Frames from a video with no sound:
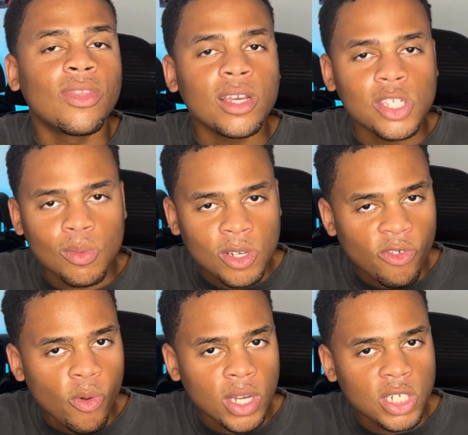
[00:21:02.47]
Thanks so much
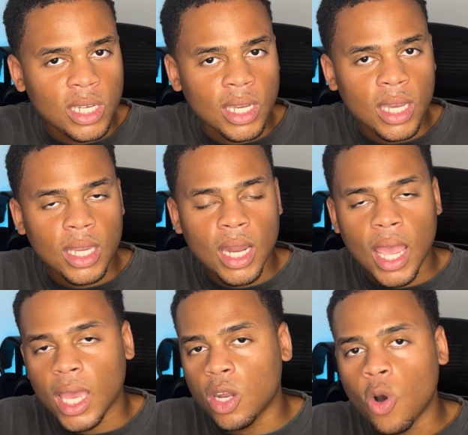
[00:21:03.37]
for watching again,
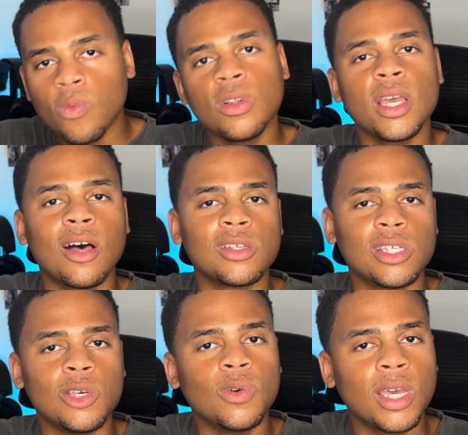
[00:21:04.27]
and hopefully I'll
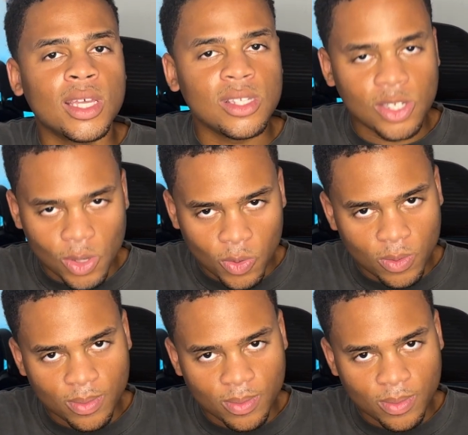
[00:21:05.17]
see you again soon.